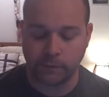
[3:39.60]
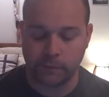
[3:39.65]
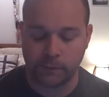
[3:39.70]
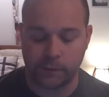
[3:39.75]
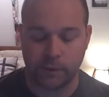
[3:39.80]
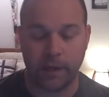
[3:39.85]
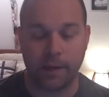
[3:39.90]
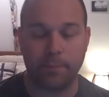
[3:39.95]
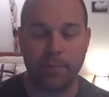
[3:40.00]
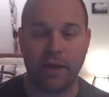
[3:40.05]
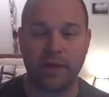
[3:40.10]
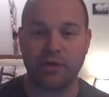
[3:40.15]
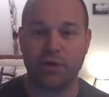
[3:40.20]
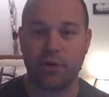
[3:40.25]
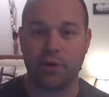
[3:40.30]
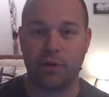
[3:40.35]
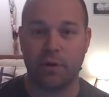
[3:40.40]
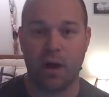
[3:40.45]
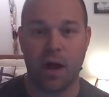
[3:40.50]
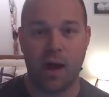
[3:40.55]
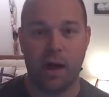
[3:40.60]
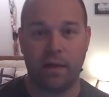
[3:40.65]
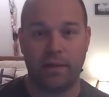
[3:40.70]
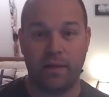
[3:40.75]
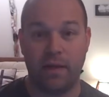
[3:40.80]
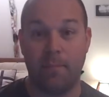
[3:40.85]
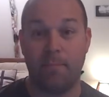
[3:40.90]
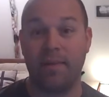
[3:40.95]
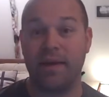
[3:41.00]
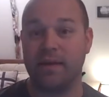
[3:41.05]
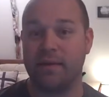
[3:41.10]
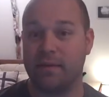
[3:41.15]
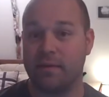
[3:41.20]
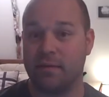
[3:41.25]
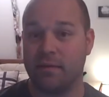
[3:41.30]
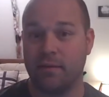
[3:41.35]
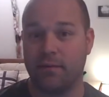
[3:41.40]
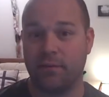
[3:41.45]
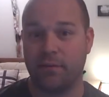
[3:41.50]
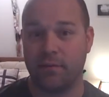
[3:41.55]
So like picture the
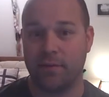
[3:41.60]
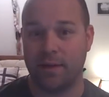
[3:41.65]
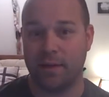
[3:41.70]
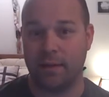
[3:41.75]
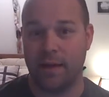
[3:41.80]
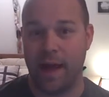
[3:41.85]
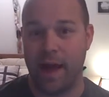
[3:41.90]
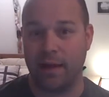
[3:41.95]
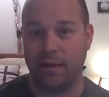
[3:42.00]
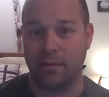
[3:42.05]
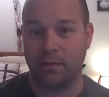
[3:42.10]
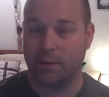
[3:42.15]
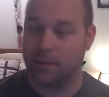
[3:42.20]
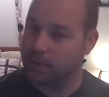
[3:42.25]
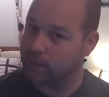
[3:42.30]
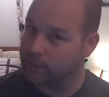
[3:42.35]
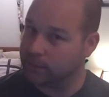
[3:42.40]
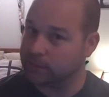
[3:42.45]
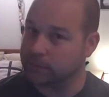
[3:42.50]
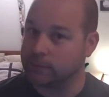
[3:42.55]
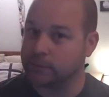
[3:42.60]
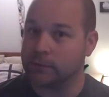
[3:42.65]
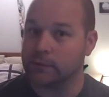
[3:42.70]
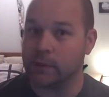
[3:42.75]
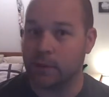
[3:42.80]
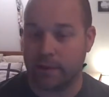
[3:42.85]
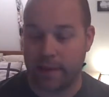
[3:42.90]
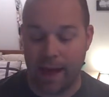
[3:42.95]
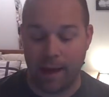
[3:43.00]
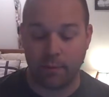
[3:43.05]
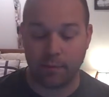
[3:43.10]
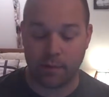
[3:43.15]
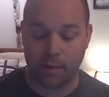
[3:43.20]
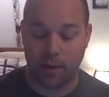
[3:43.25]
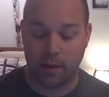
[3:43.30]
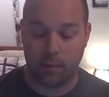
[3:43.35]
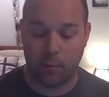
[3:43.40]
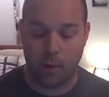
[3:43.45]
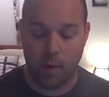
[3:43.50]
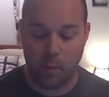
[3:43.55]
abyss, if you've seen that. That was
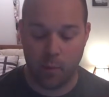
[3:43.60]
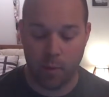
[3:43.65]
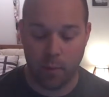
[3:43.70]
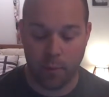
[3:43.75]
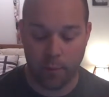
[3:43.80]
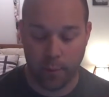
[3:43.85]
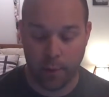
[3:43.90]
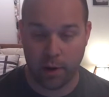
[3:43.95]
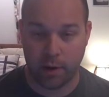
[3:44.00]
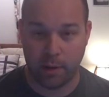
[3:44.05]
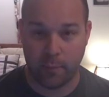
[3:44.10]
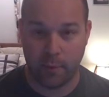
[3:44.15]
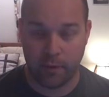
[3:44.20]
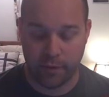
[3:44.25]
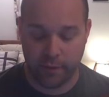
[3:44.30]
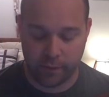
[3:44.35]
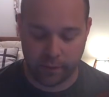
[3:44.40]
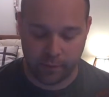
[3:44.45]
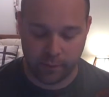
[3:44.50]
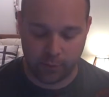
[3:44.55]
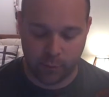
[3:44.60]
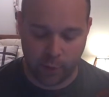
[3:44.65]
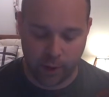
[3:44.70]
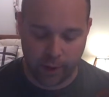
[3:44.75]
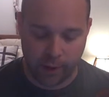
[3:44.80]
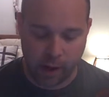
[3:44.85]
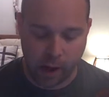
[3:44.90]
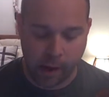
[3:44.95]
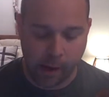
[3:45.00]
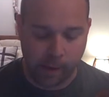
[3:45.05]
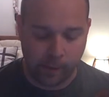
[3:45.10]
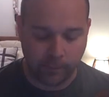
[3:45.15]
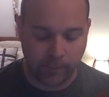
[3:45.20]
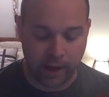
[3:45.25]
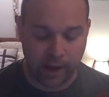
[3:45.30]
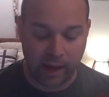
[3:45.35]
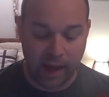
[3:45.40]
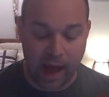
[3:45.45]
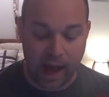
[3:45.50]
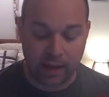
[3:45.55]
like what we were working with at this point.
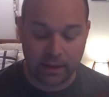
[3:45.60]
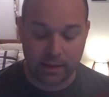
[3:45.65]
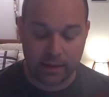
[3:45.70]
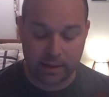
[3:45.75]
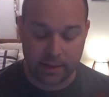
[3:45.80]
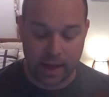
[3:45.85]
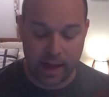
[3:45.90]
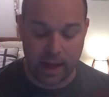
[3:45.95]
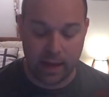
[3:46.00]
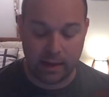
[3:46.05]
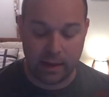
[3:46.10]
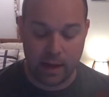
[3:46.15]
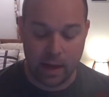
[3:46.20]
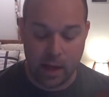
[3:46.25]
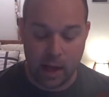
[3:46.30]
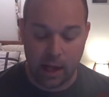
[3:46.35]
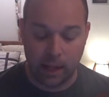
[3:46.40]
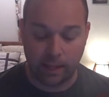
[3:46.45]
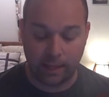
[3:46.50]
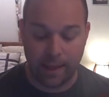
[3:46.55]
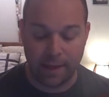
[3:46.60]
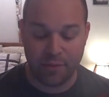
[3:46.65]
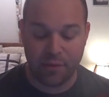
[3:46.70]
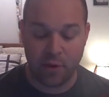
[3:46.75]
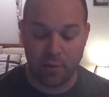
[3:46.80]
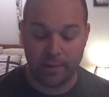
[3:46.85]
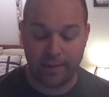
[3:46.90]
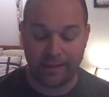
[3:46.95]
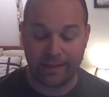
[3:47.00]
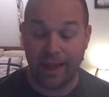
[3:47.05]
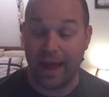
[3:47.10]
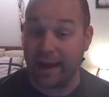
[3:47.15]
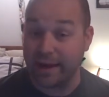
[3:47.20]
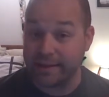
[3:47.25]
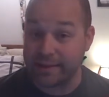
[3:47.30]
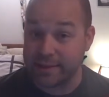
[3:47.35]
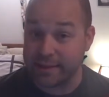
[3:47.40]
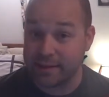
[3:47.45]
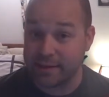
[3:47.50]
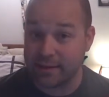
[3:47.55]
And God said, let there be
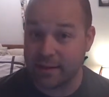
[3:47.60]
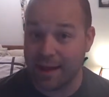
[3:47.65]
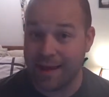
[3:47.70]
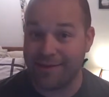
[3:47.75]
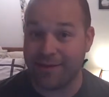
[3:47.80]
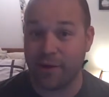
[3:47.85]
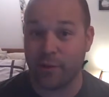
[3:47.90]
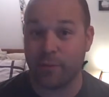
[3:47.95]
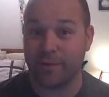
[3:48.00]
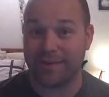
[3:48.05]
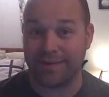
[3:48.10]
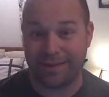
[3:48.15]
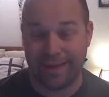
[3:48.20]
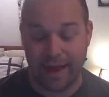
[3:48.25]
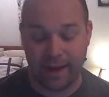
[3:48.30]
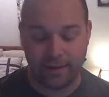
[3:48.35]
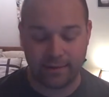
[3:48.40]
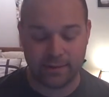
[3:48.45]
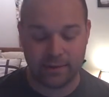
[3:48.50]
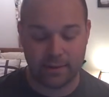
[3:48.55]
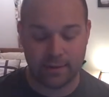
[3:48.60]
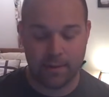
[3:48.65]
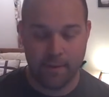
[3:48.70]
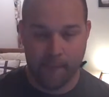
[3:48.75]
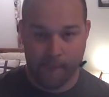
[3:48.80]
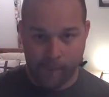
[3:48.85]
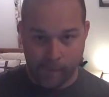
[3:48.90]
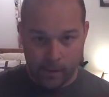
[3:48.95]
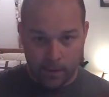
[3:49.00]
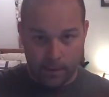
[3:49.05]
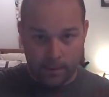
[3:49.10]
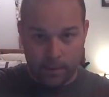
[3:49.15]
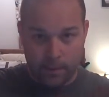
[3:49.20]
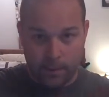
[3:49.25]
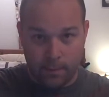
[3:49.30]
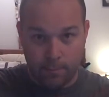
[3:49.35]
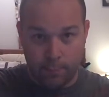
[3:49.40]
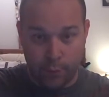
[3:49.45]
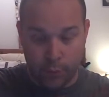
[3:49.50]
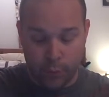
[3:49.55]
light, and there was light.
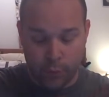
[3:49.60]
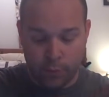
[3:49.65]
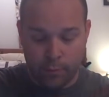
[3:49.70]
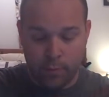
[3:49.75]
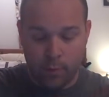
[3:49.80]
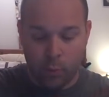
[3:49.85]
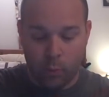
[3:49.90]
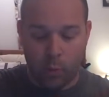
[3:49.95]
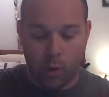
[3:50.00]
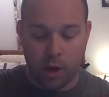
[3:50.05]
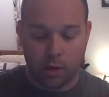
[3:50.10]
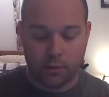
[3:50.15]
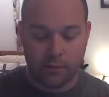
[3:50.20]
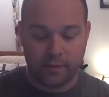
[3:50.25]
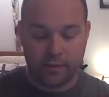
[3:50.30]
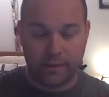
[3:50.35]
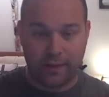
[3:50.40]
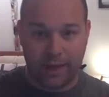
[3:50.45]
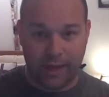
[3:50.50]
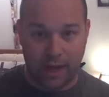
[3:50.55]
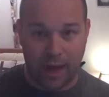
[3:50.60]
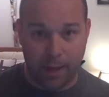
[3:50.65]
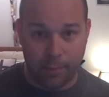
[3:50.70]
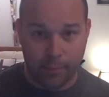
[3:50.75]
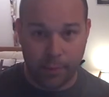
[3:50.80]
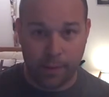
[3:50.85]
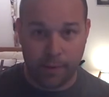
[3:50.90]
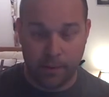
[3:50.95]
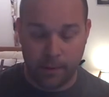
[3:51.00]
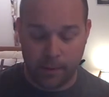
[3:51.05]
Boom, water's lit up.